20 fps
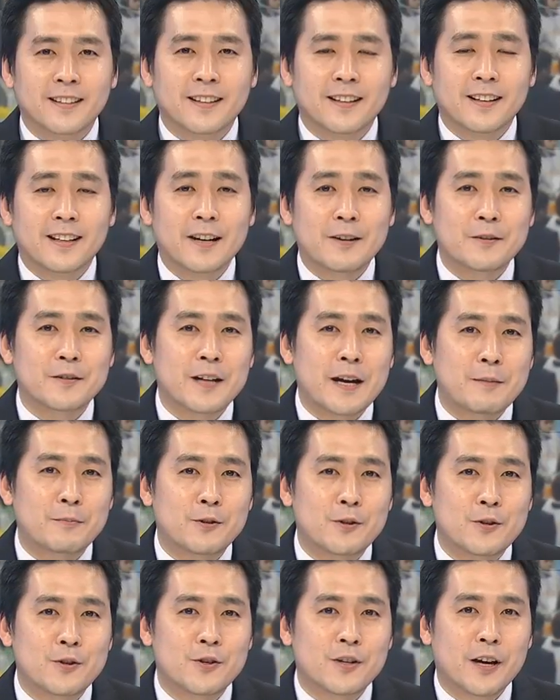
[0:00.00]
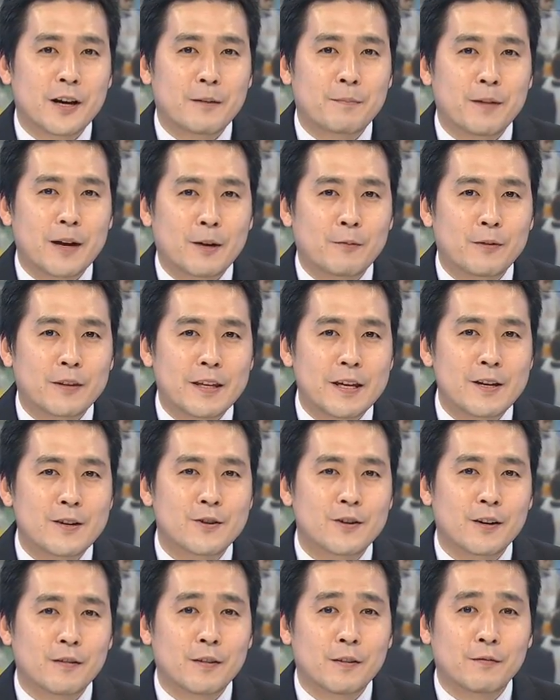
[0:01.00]
Now it's time to check back with
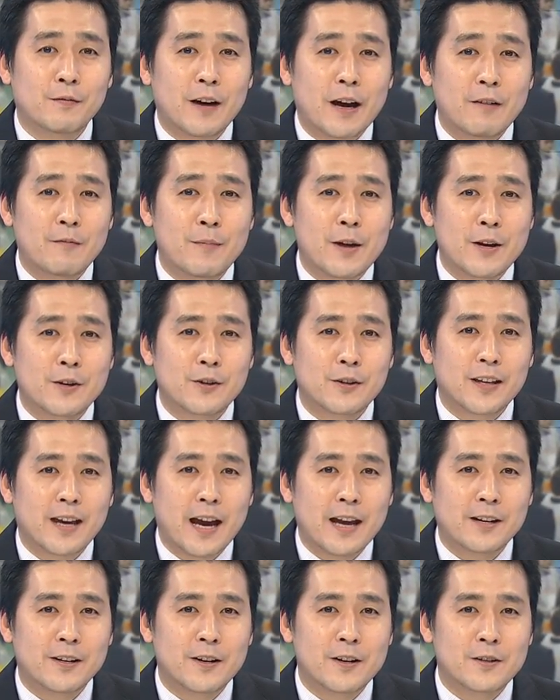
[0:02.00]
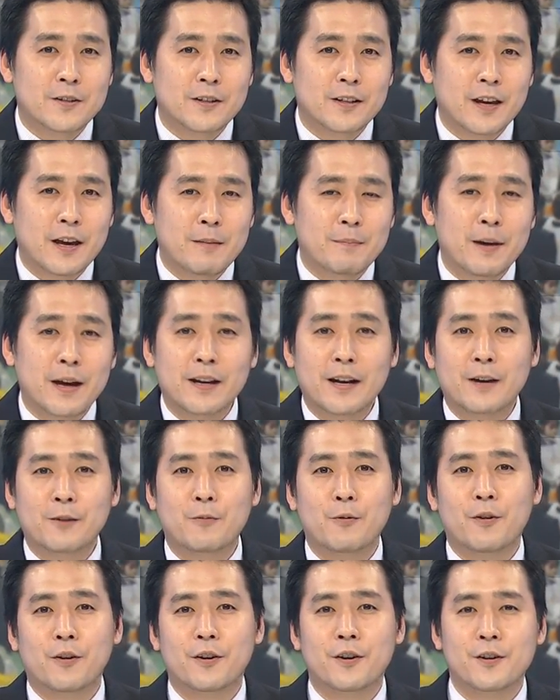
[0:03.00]
each of the five major candidates' campaign
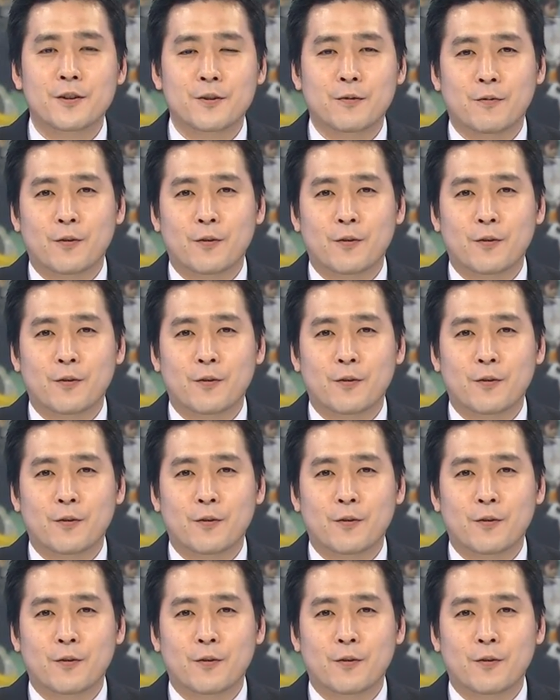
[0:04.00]
headquarters.